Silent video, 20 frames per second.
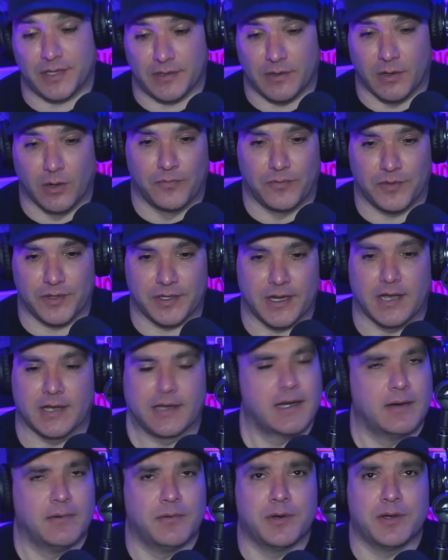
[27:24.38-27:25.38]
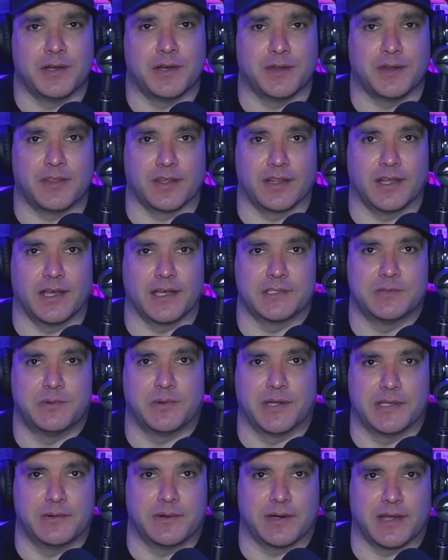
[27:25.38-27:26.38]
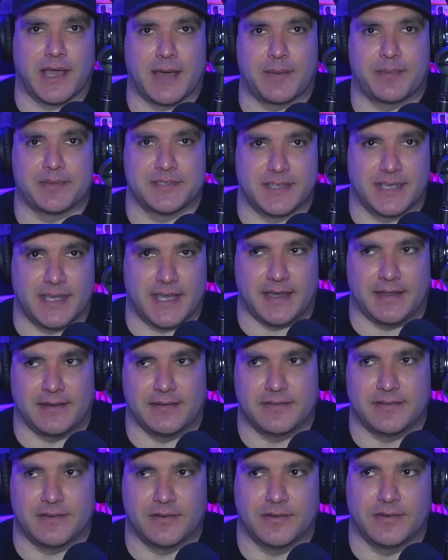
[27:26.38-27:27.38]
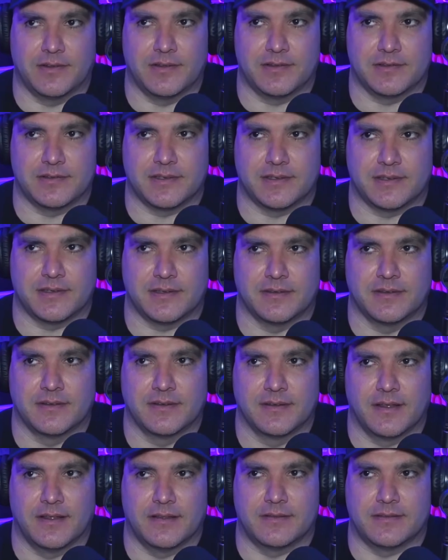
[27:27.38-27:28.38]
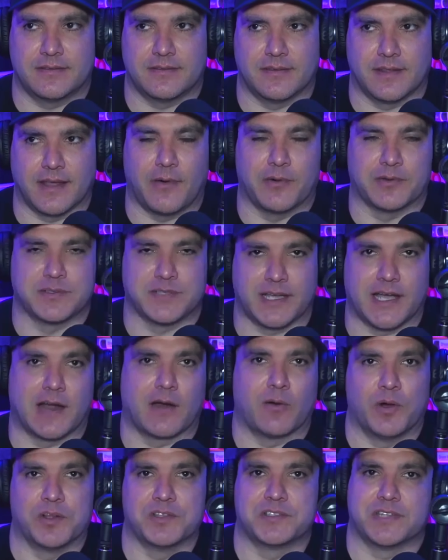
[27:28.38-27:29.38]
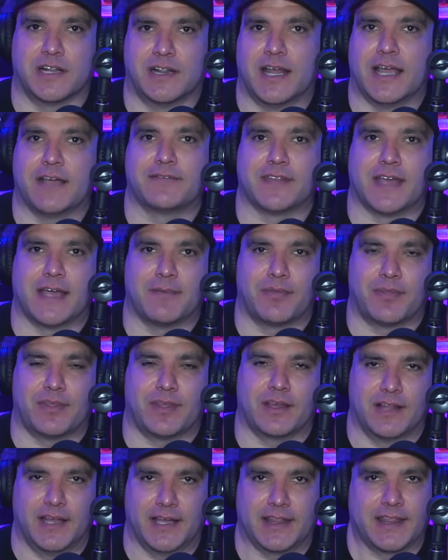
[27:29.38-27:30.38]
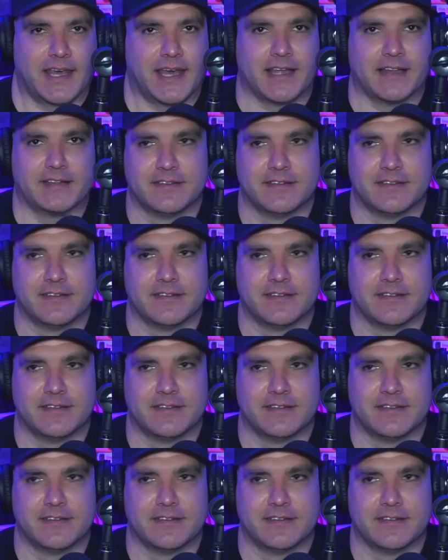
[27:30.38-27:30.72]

hopefully, knock on wood, nothing like 2020 happens again. So that was like our once in a lifetime thing like that.